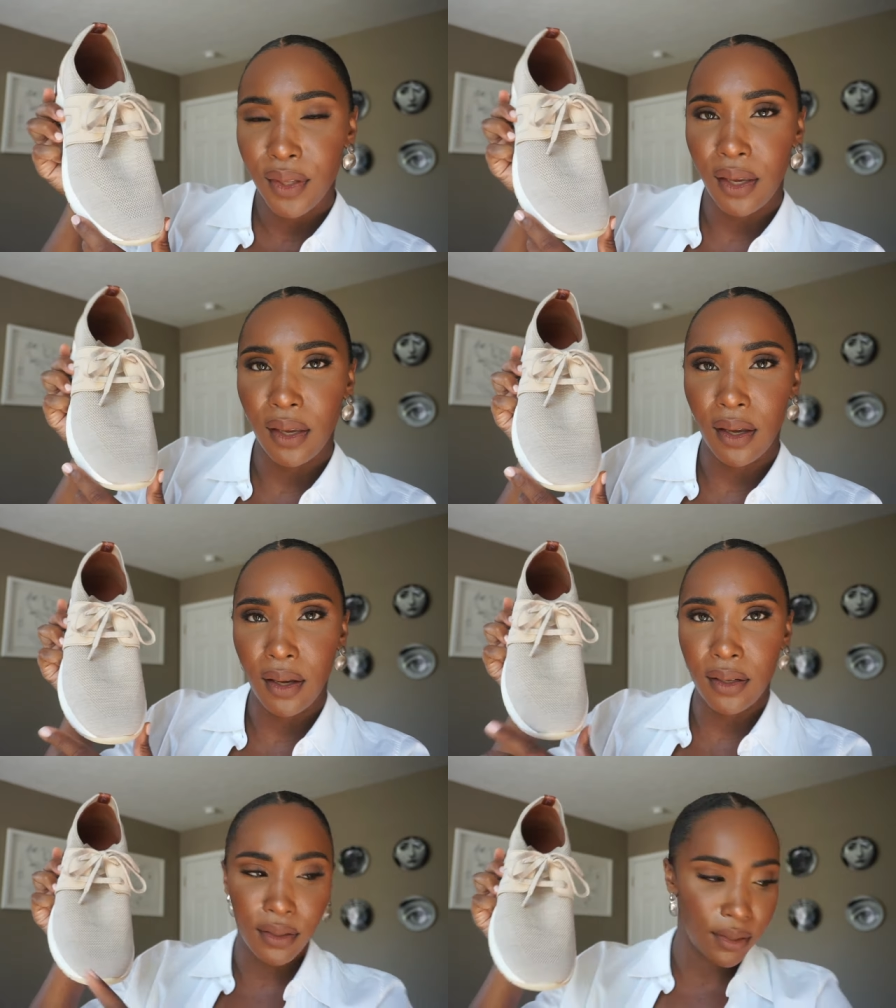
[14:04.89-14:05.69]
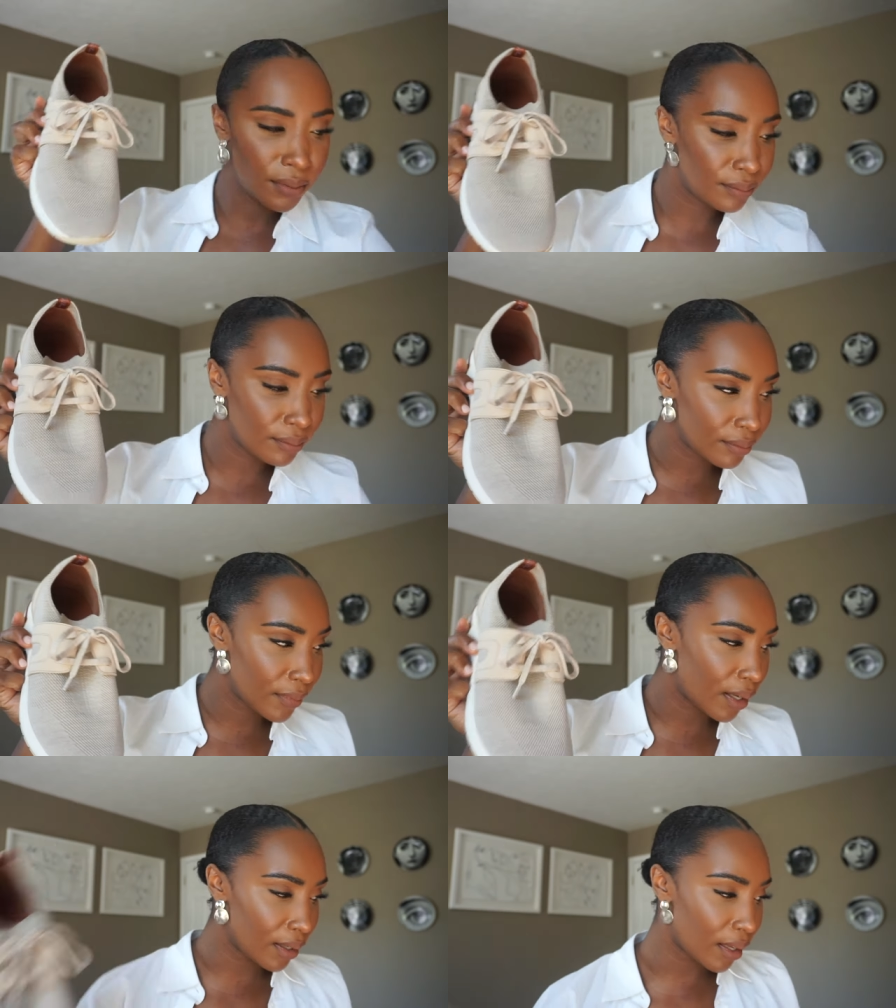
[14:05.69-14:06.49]
And
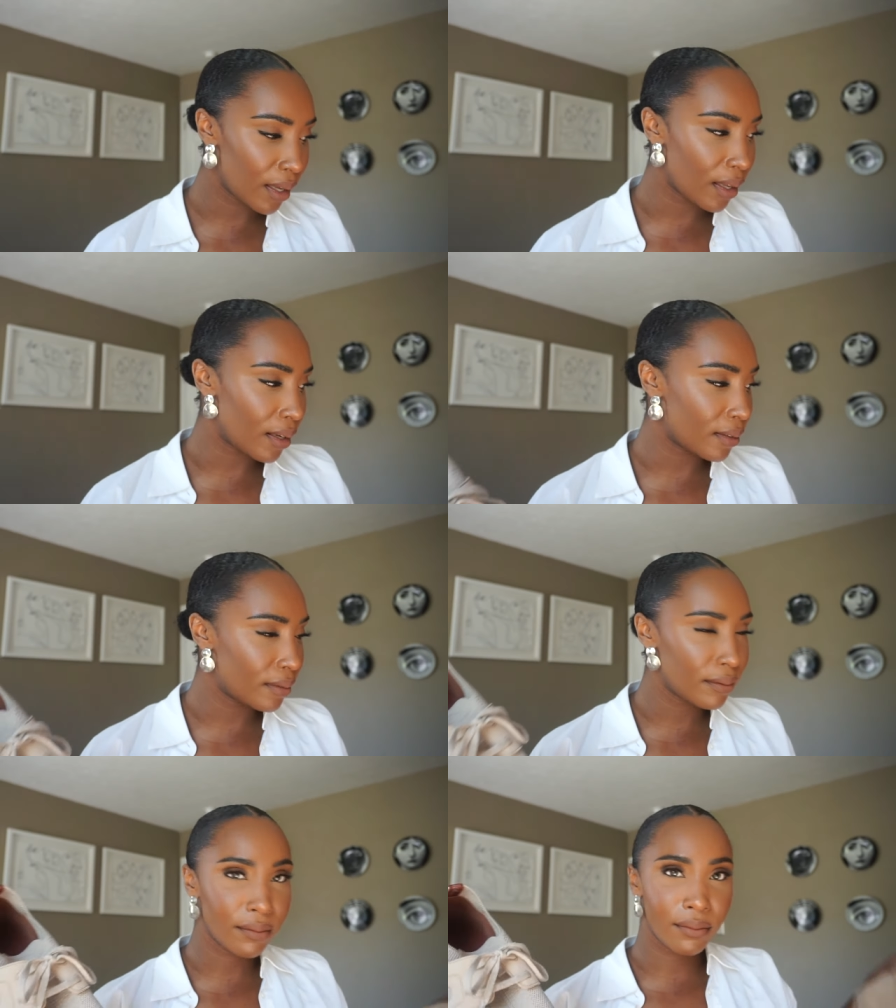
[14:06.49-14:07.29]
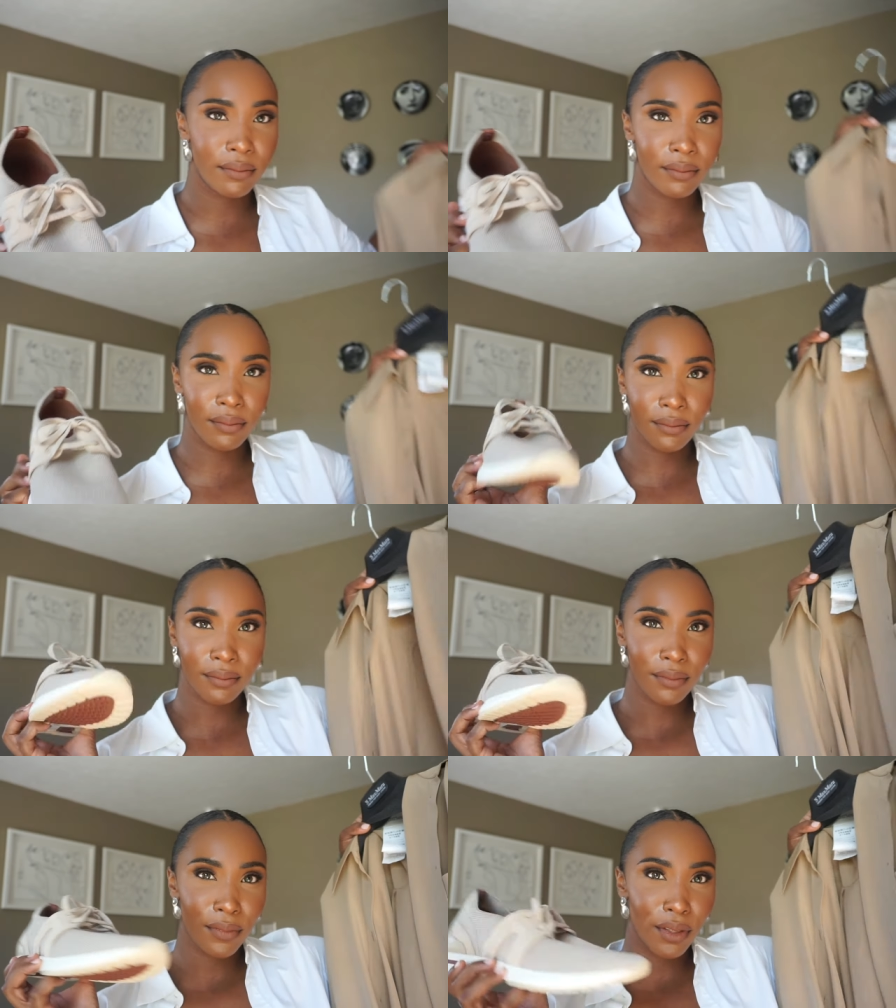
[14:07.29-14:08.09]
again,
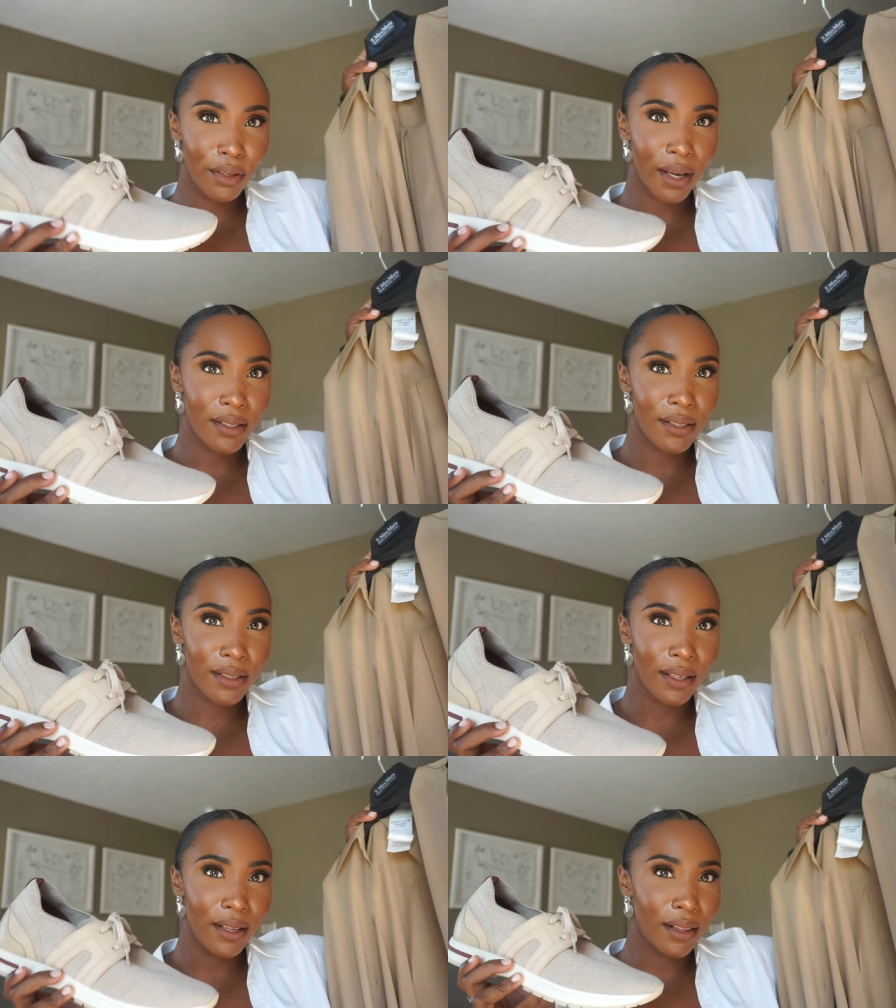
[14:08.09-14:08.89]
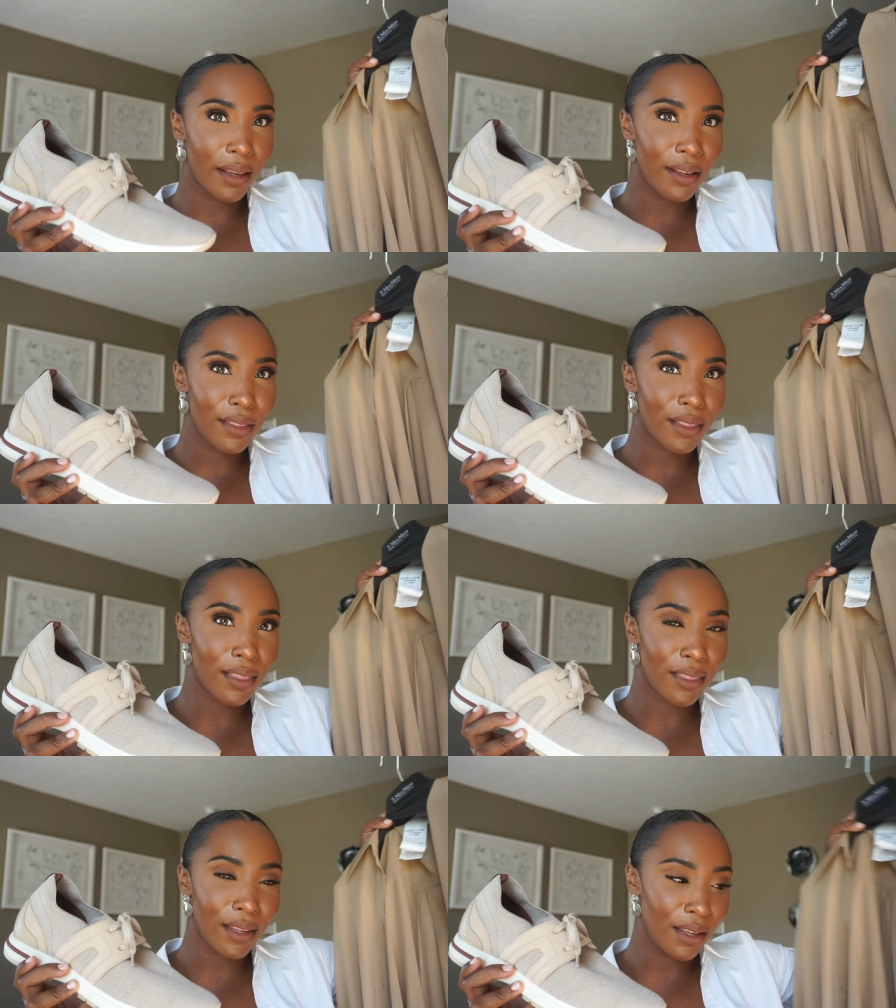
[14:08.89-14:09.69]
you guys see like the
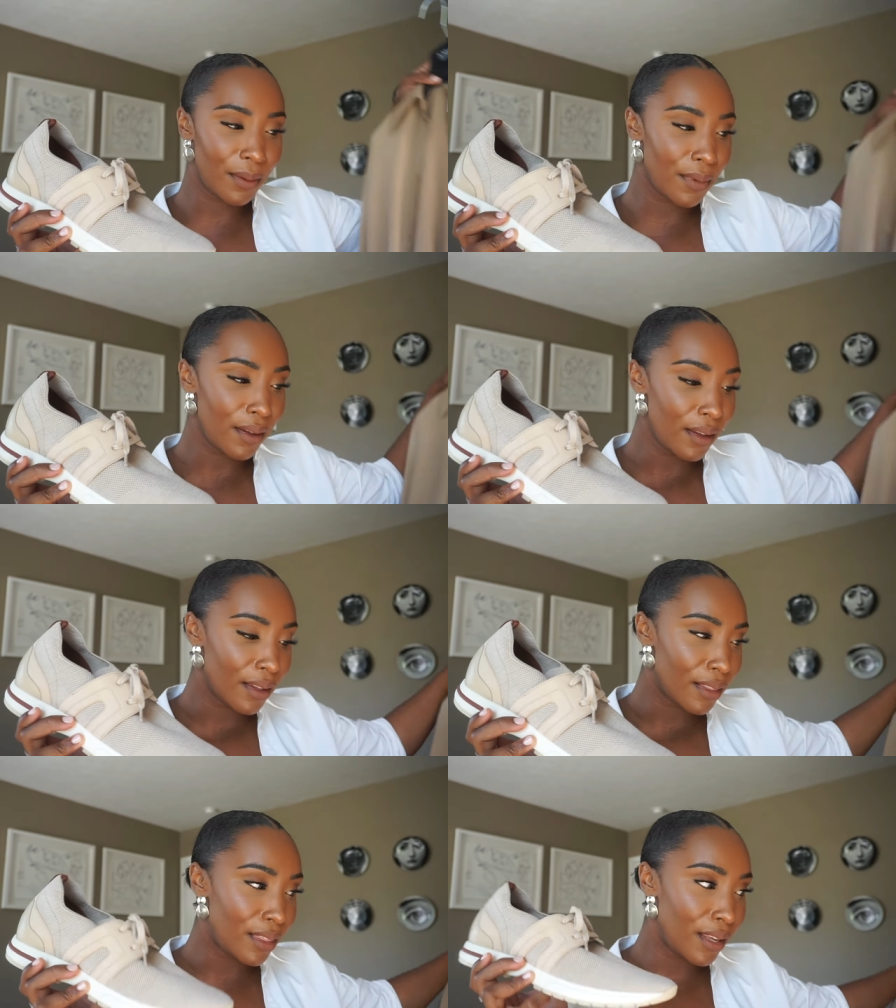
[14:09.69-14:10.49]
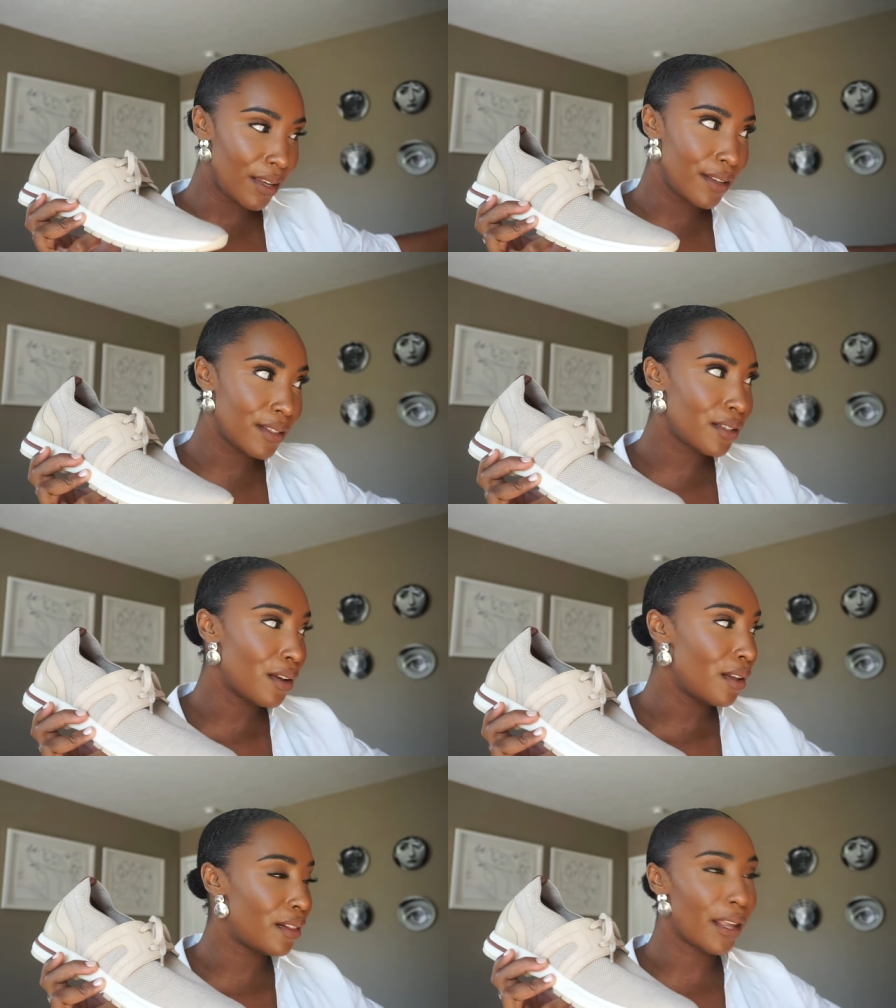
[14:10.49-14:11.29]
theme. These
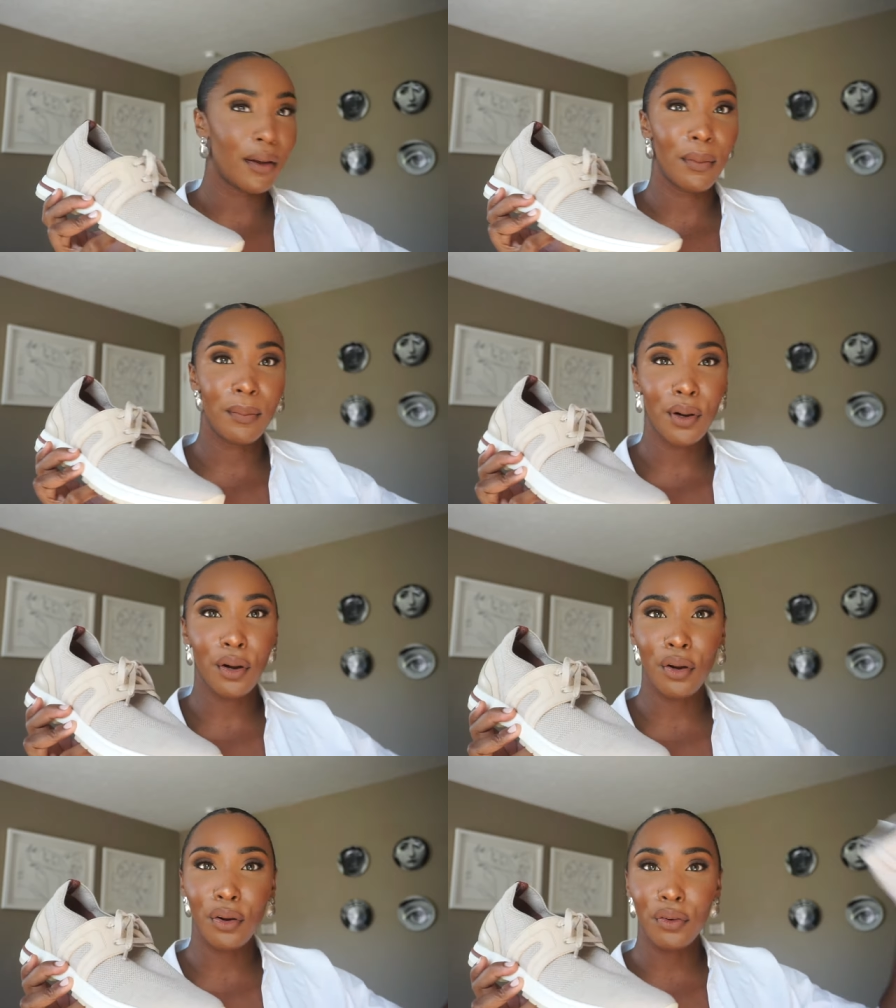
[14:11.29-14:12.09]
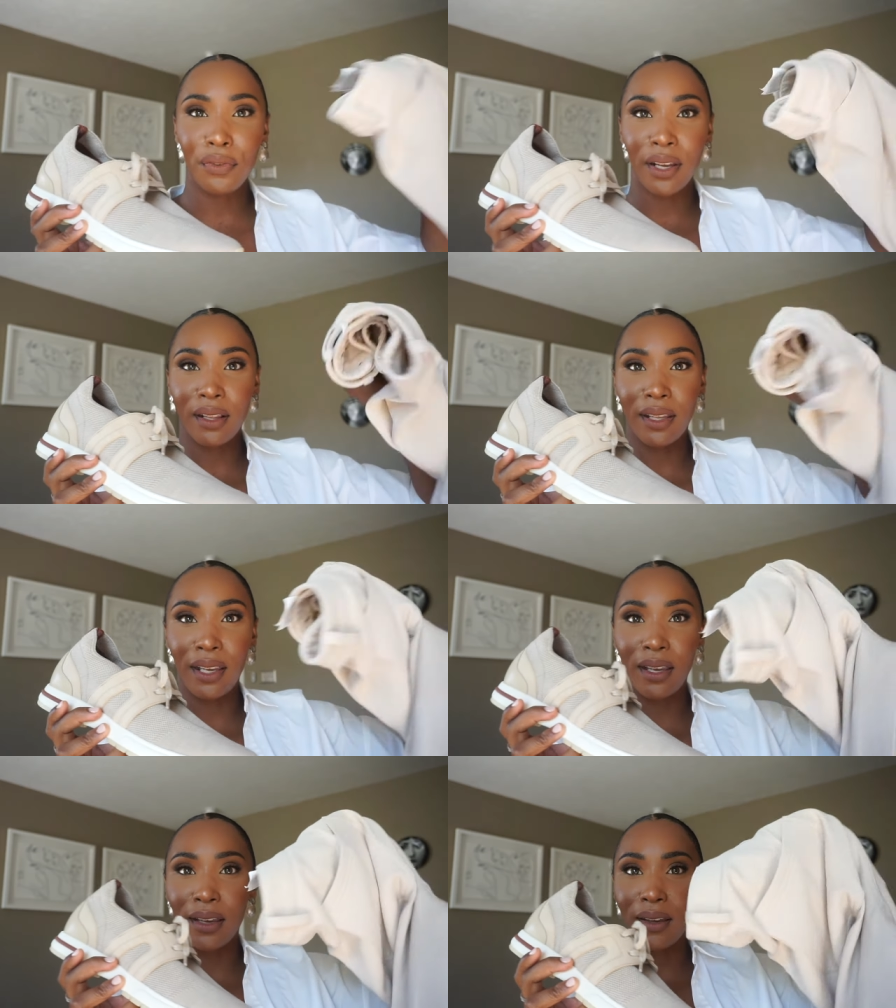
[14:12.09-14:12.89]
like
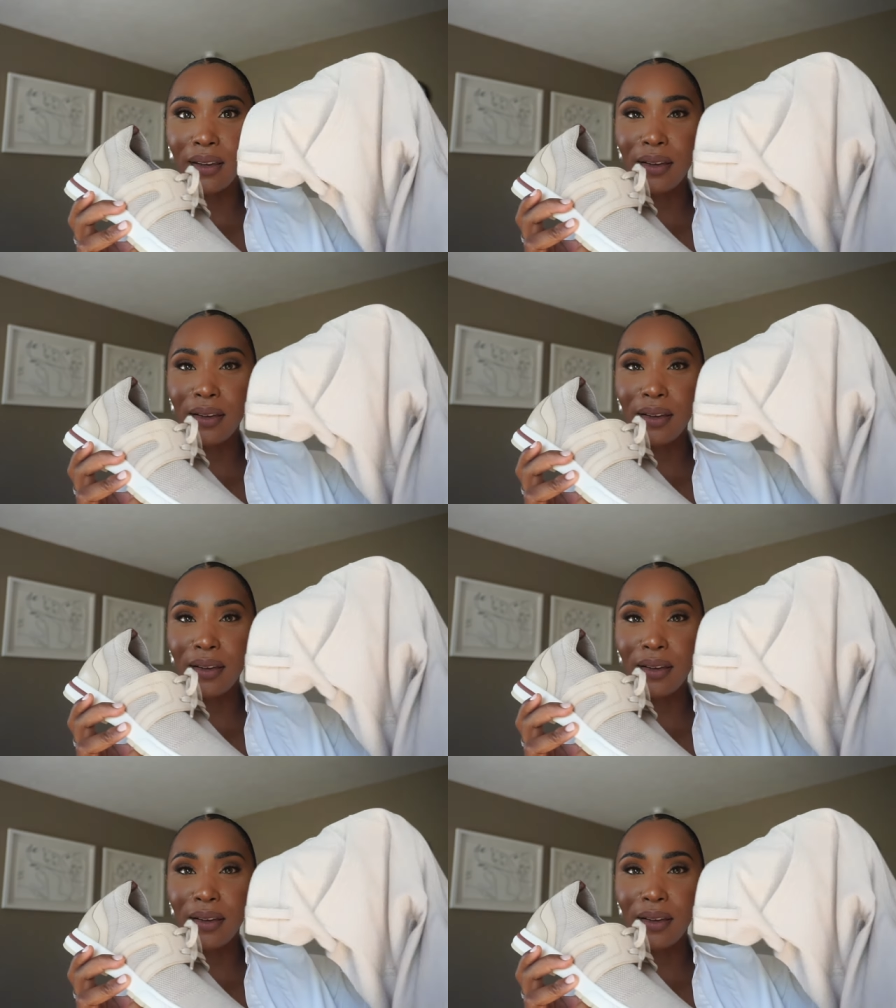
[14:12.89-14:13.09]
perfectly